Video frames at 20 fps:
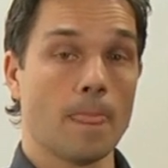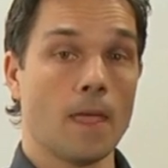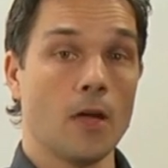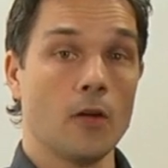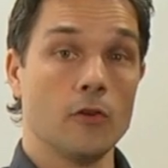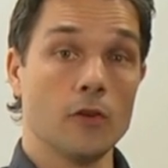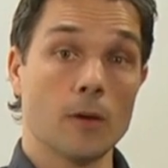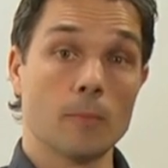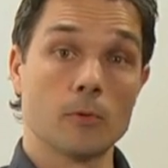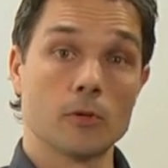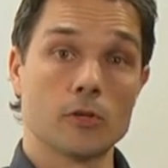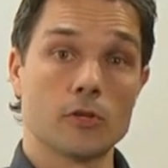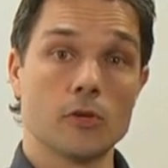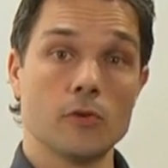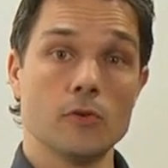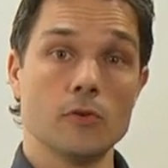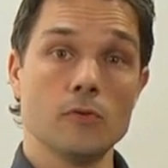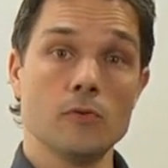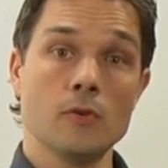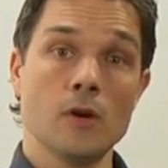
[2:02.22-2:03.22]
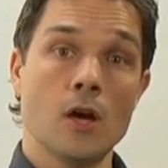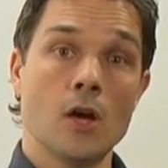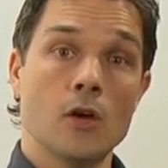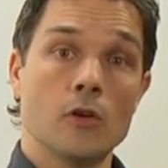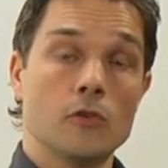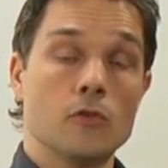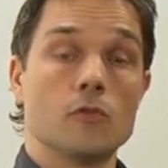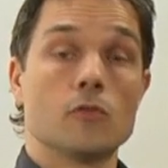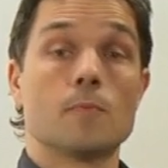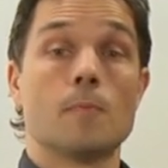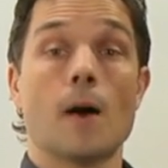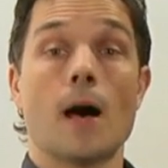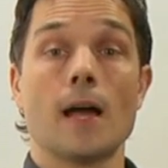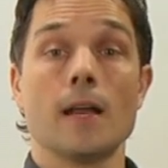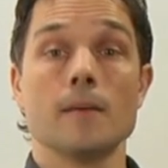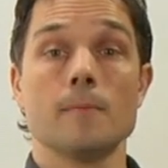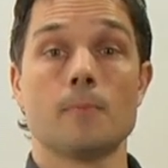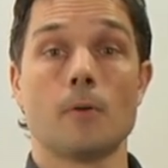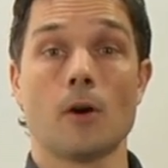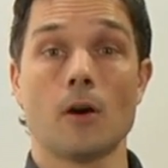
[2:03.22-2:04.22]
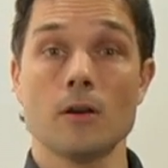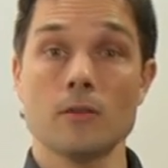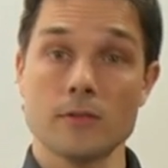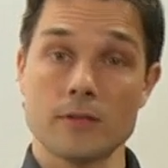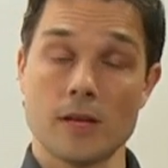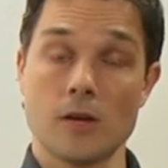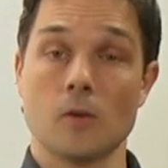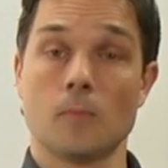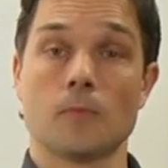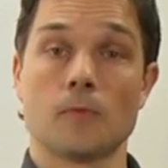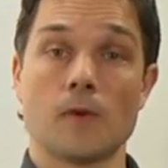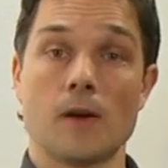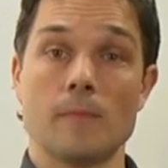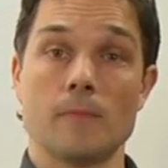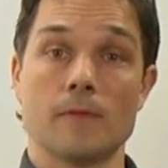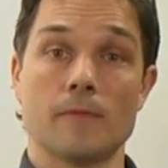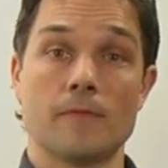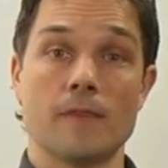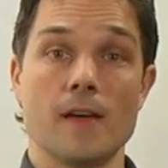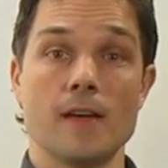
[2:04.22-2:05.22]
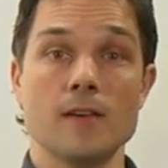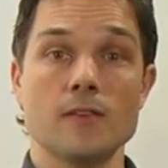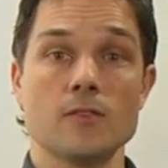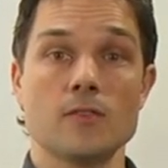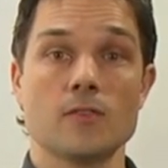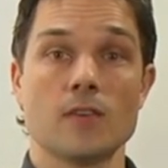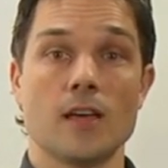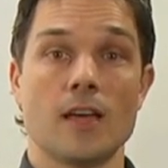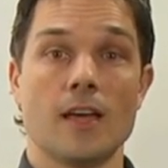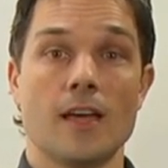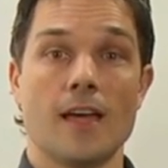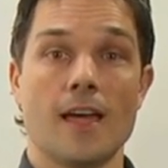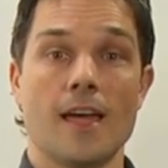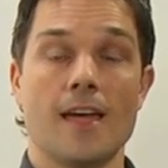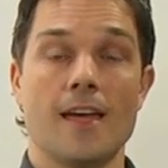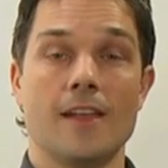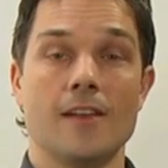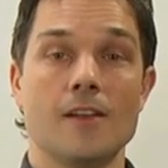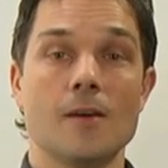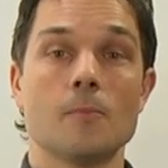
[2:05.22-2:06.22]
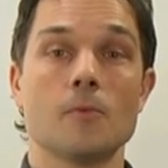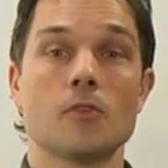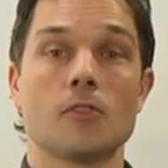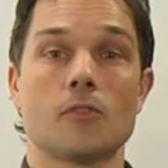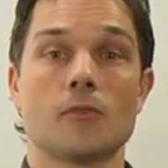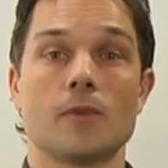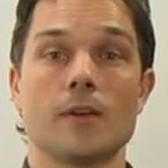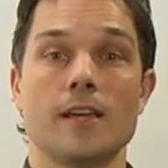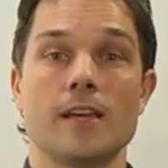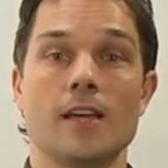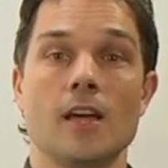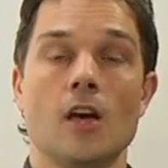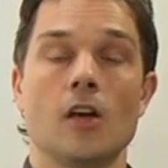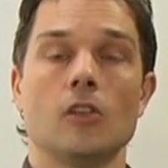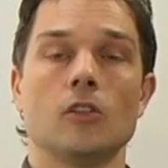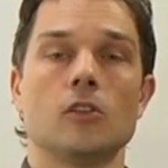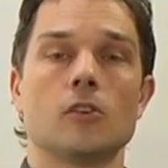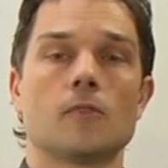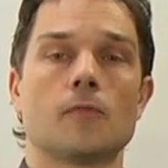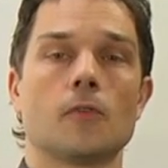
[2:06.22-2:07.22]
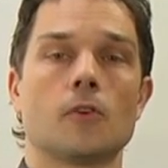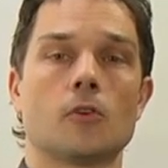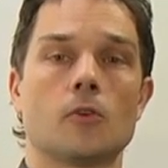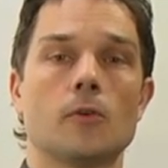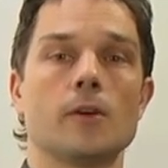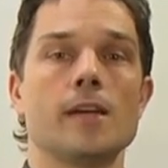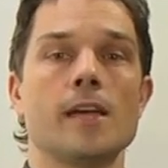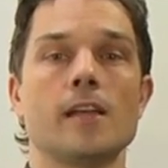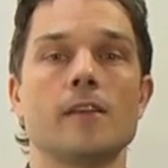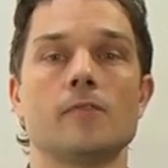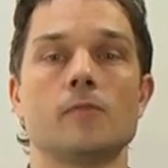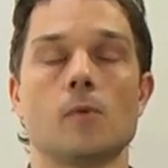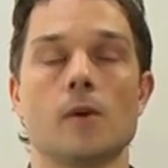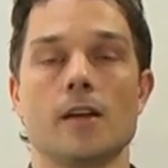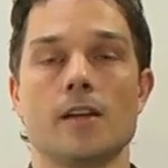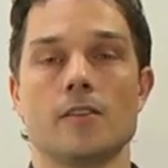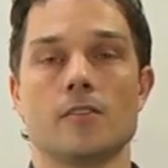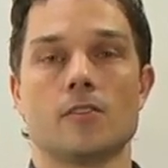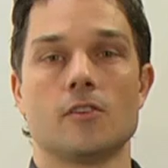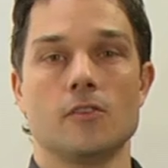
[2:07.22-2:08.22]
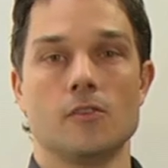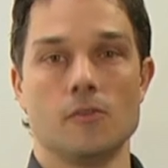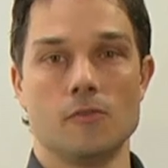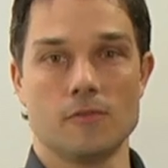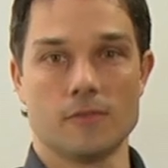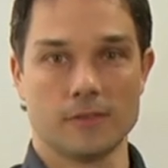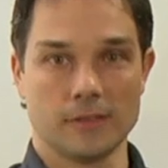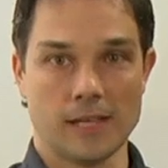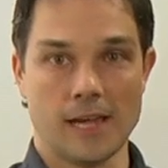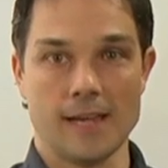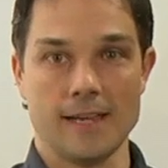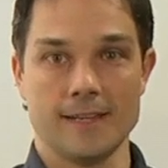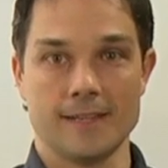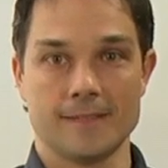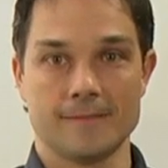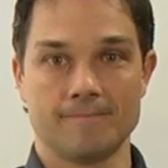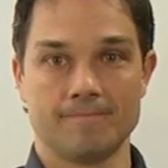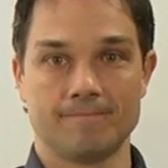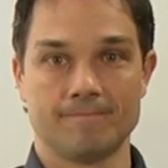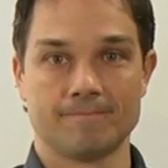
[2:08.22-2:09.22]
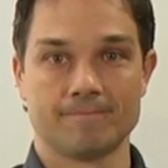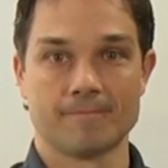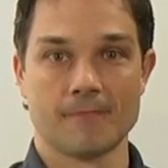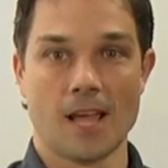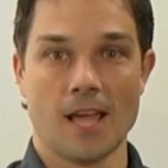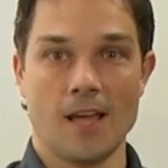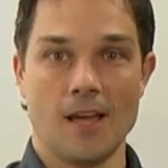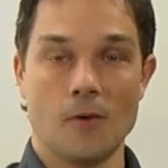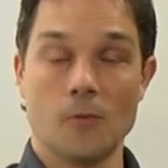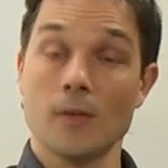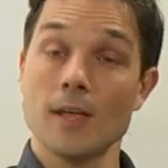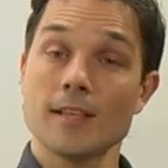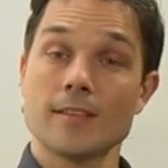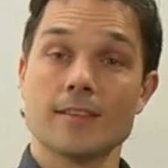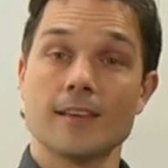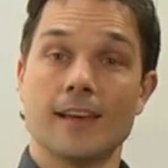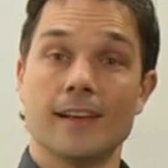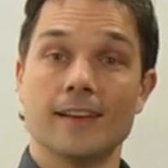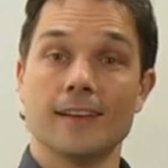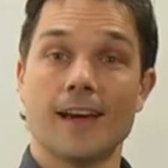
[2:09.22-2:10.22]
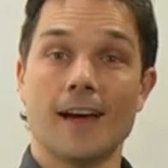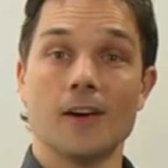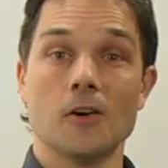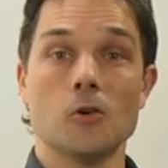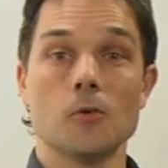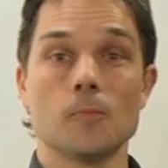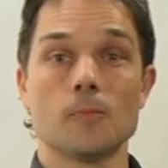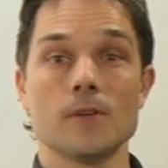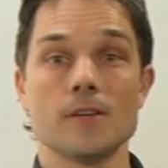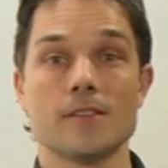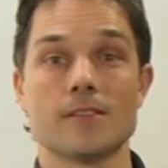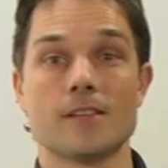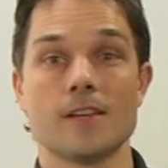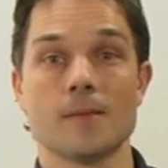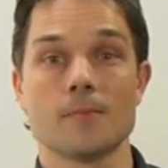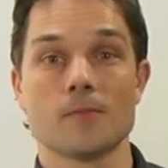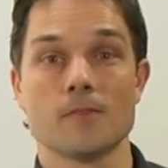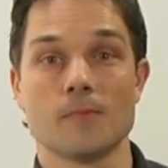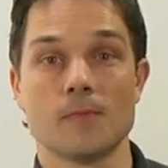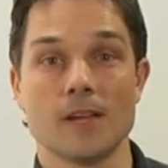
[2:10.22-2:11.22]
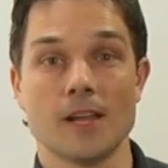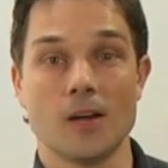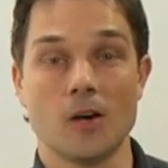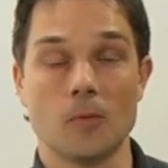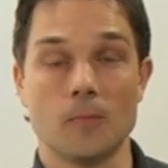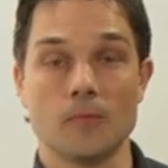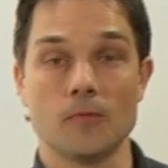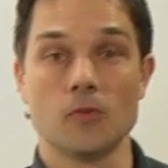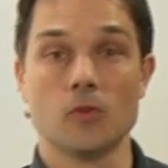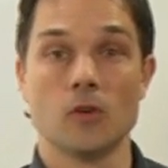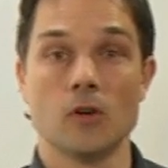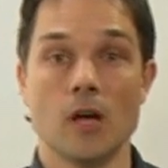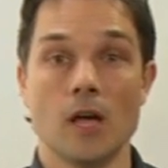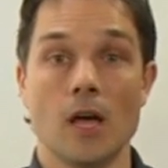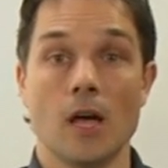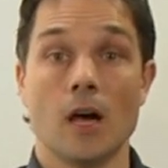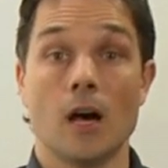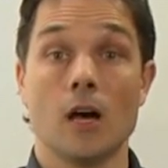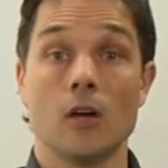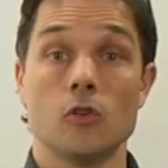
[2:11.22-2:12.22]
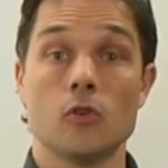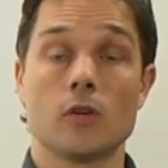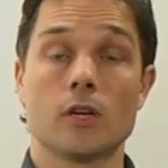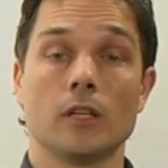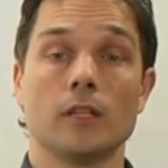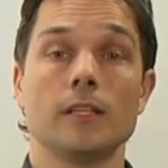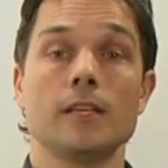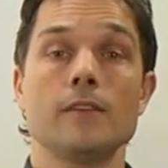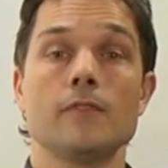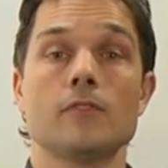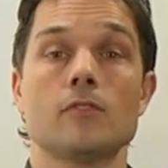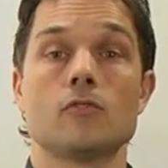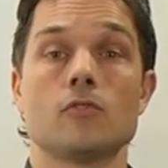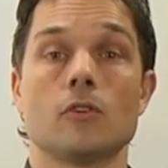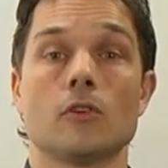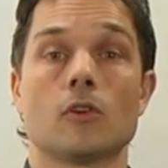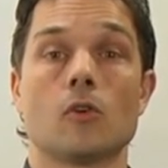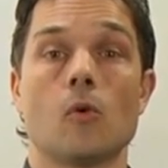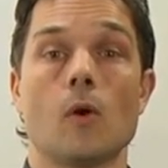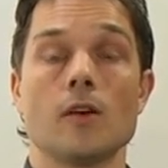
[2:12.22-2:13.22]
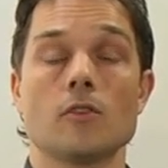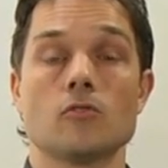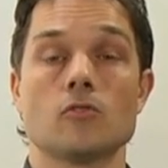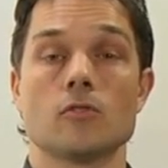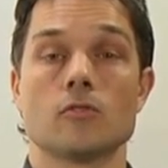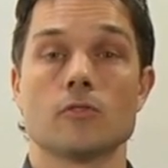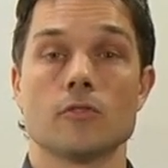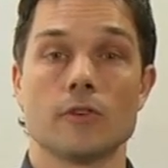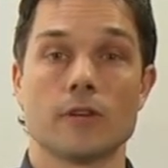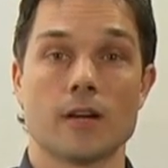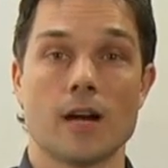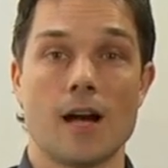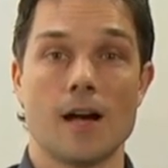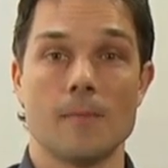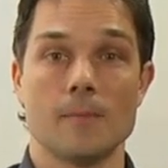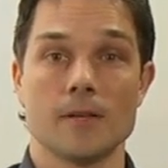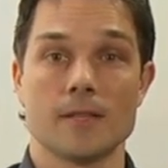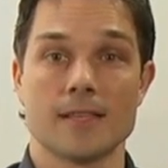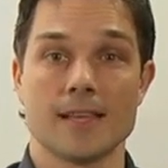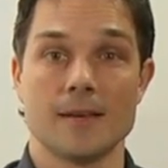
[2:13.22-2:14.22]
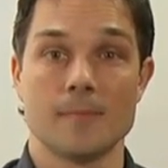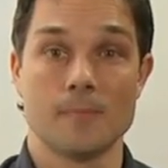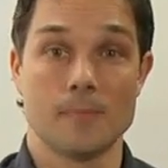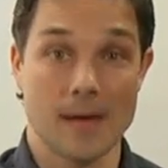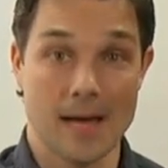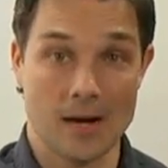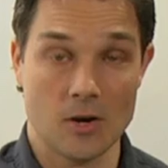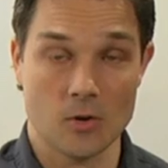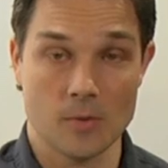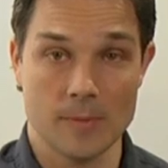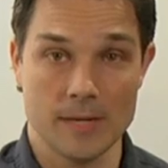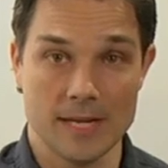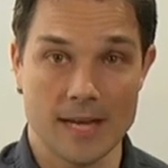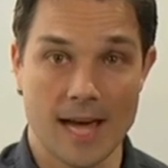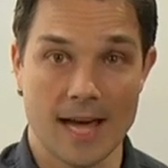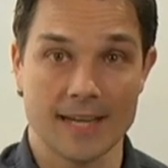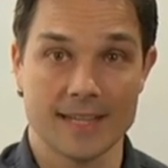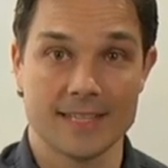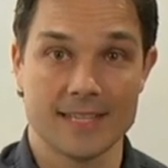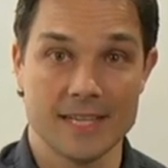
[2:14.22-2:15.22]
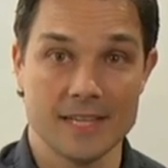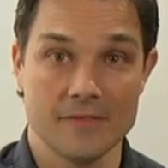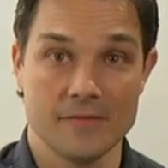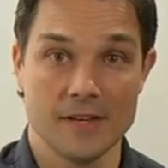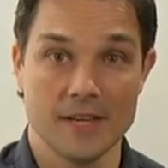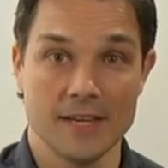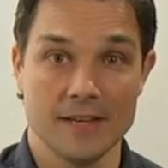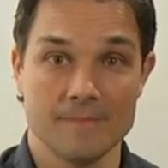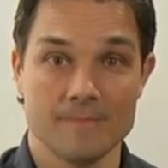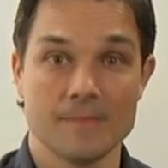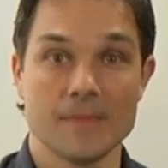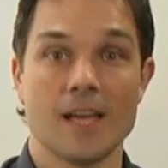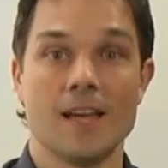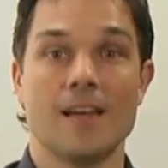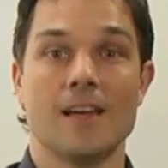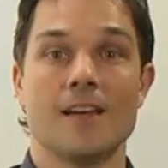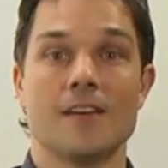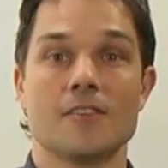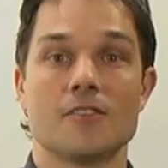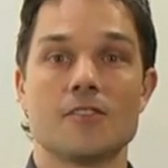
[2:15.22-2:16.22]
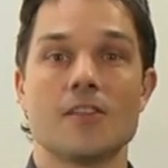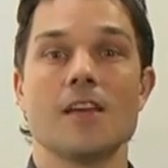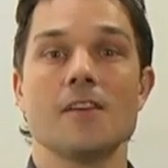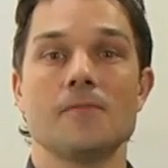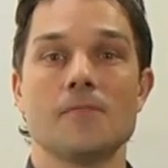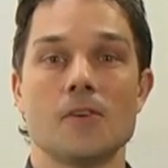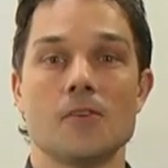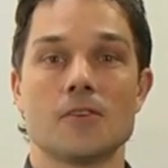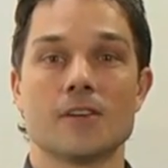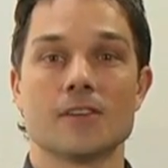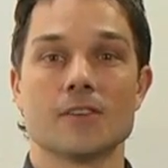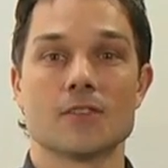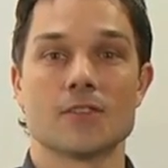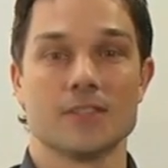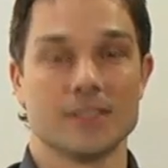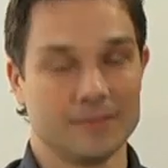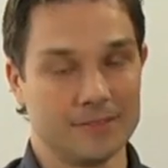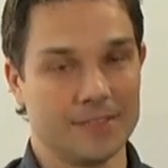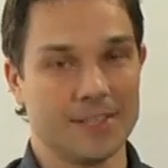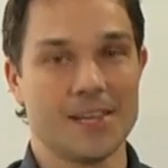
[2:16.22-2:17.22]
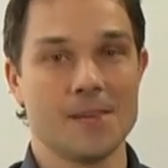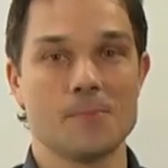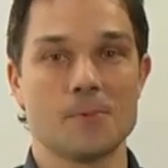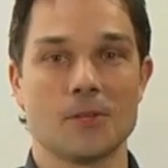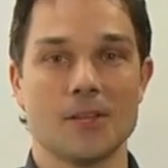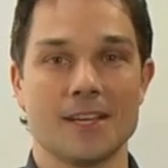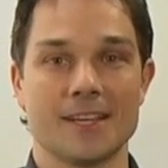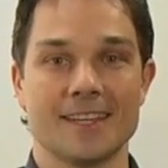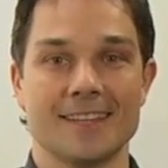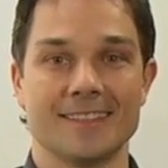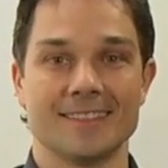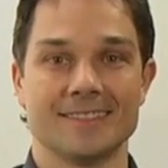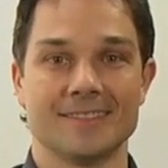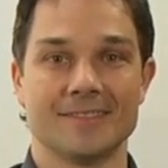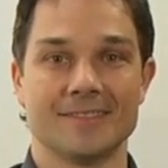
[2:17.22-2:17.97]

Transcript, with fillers: Number two, use body parts to help frame the face. And number three, look for creative ways to use light. Well, that's it. I hope these tips have been helpful. You can leave us your questions or your comments at empowerme.tv. Stay focused and keep clicking.